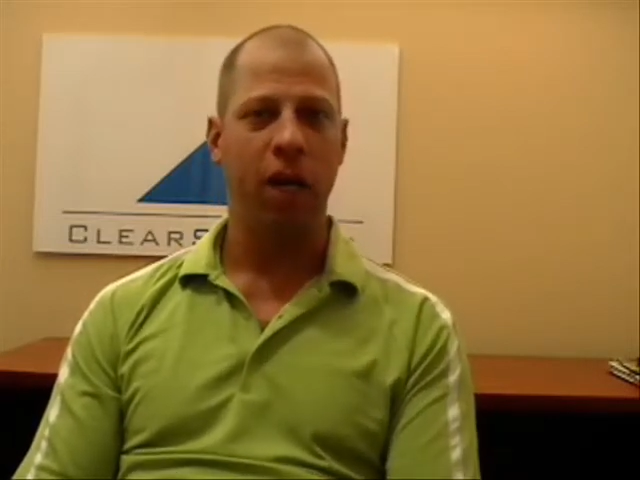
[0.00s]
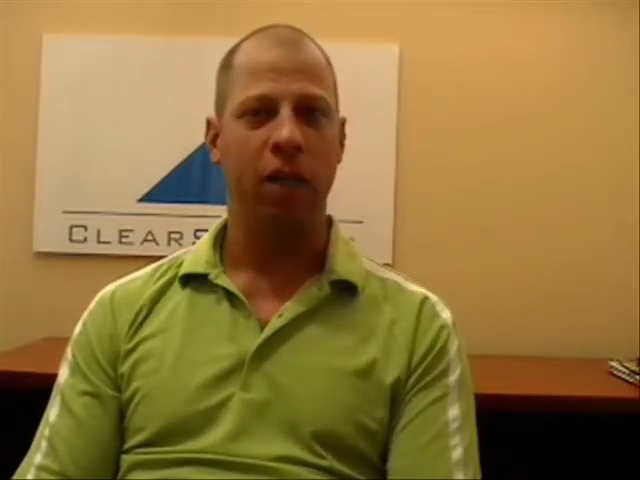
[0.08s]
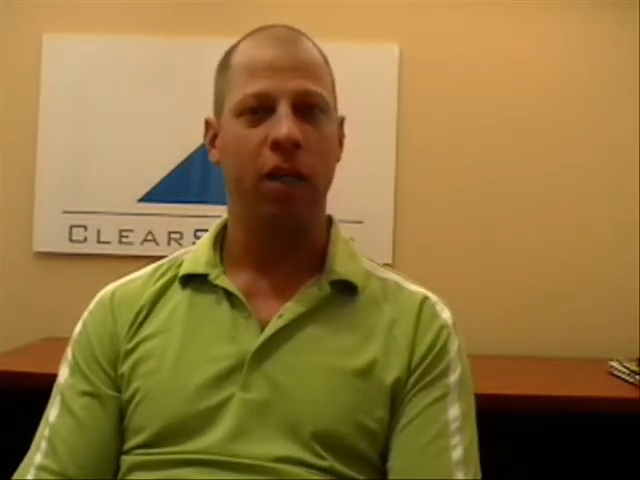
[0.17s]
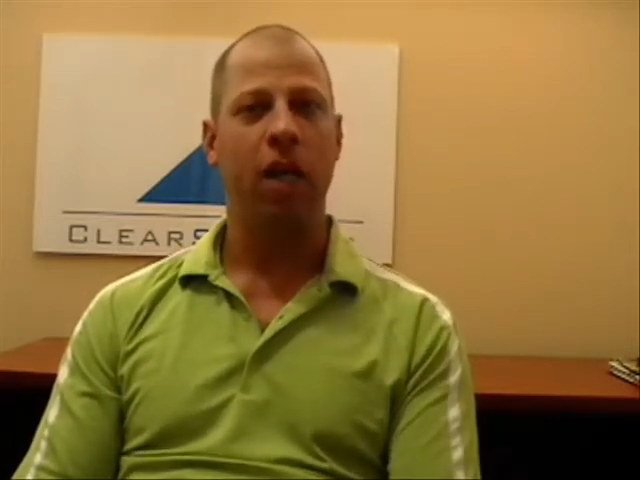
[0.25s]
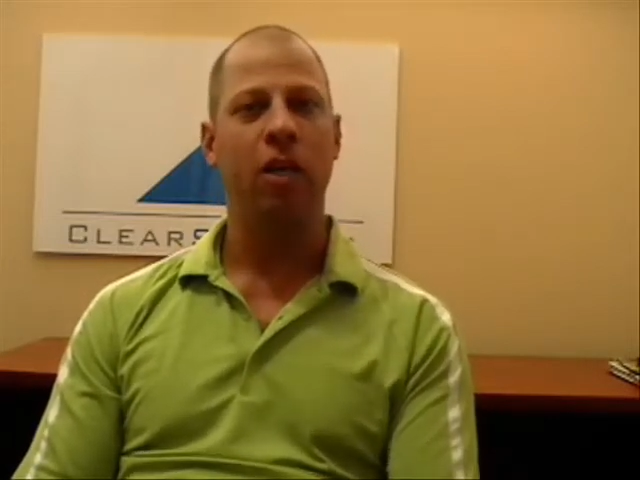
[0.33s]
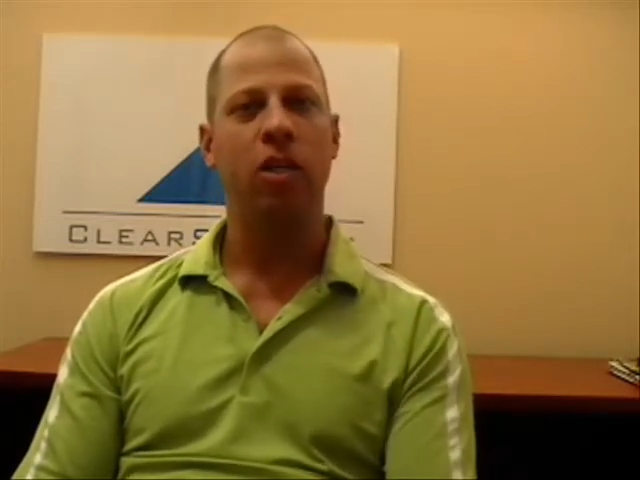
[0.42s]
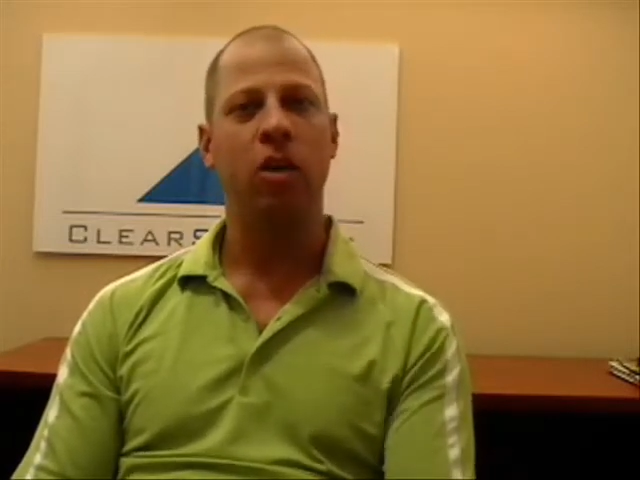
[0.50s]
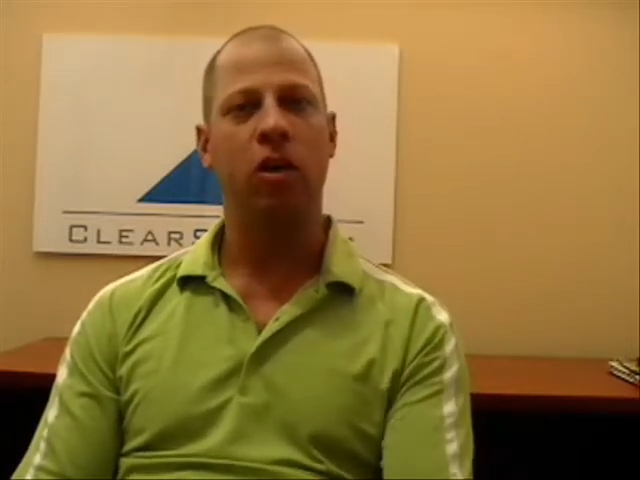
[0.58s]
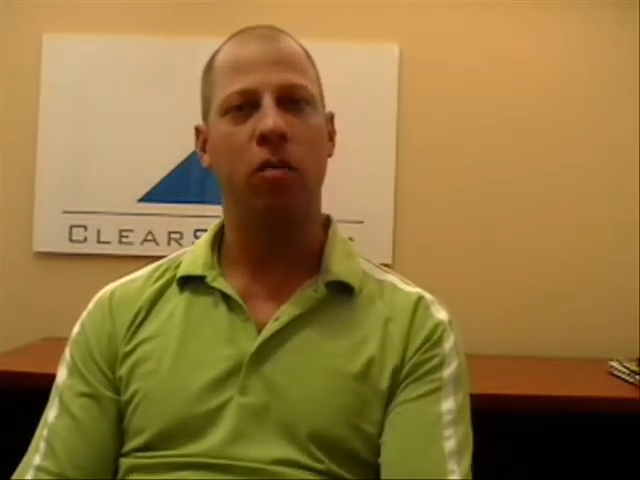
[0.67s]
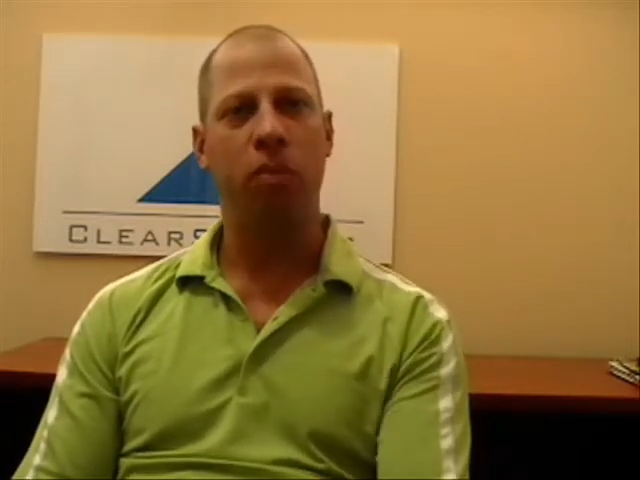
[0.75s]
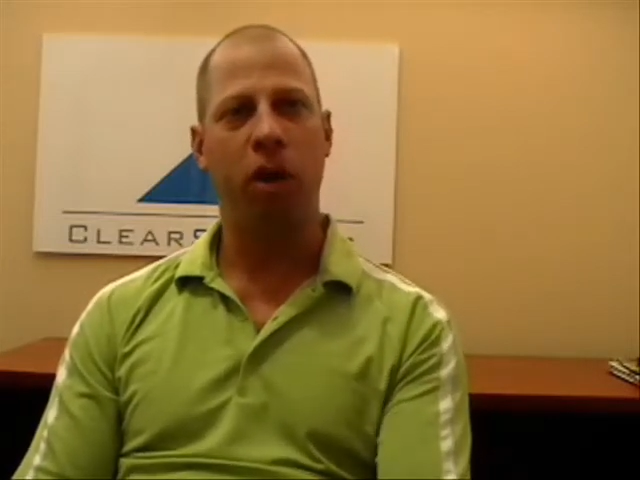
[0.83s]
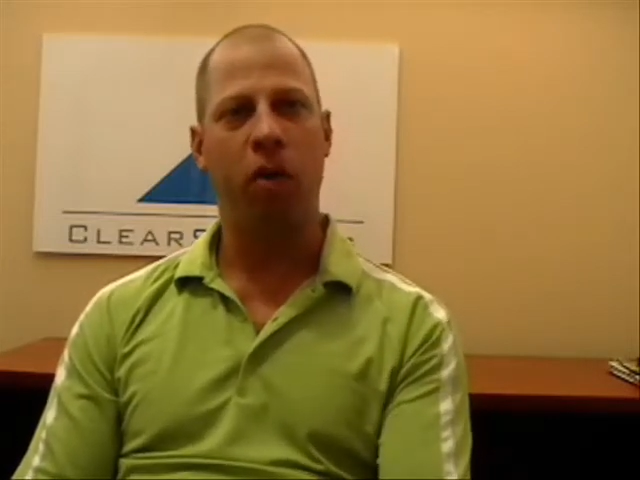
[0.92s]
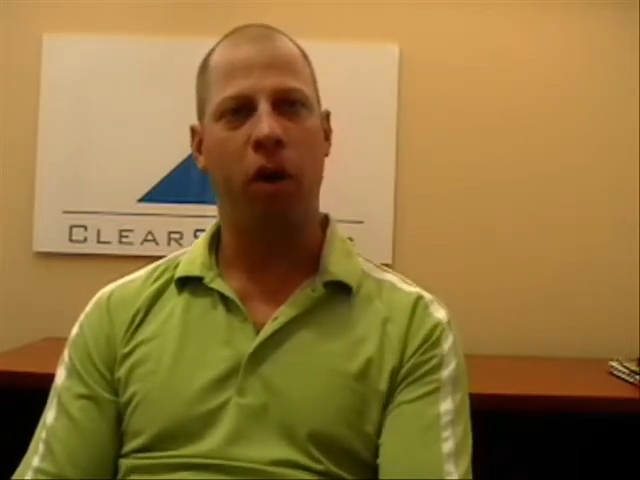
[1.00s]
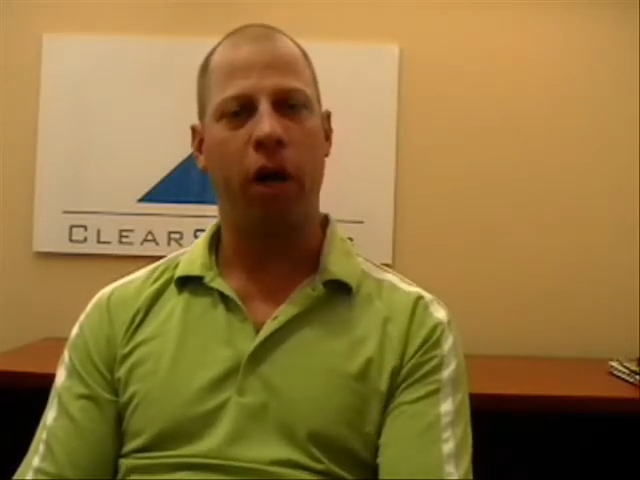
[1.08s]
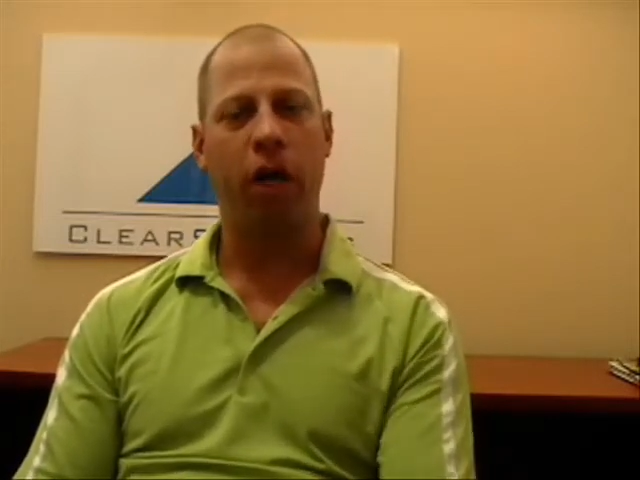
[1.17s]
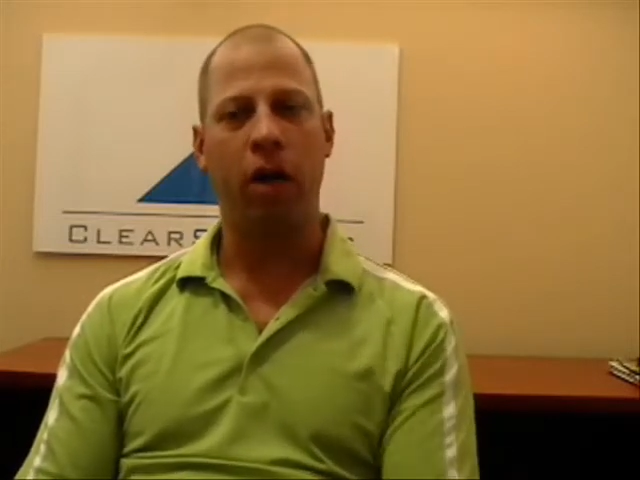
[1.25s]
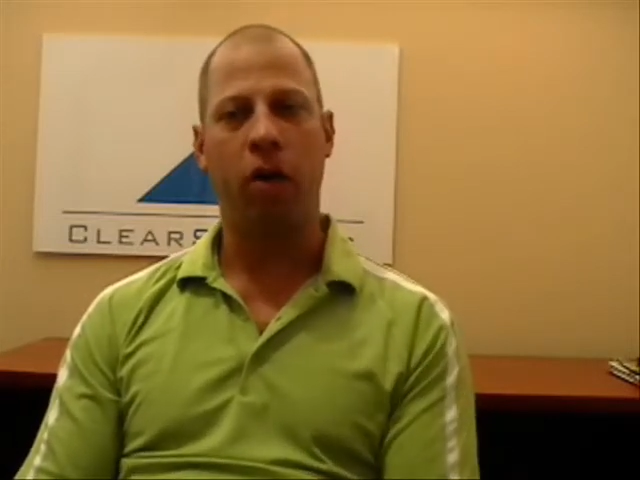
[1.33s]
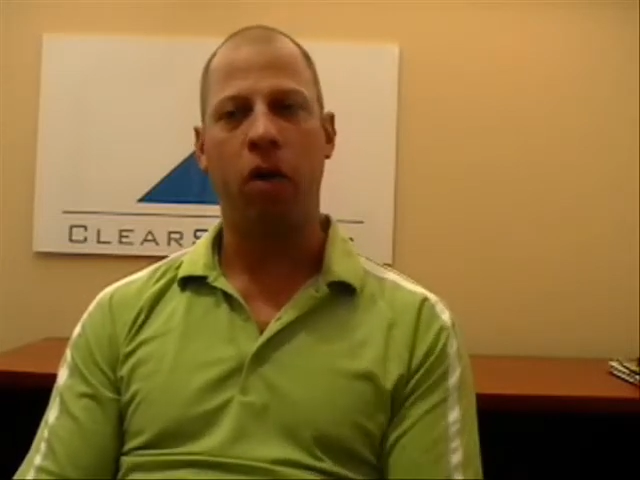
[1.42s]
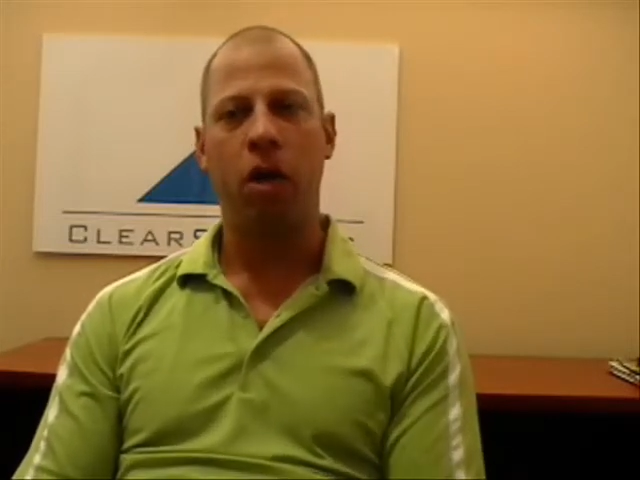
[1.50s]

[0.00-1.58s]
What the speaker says: to continue to bid on it.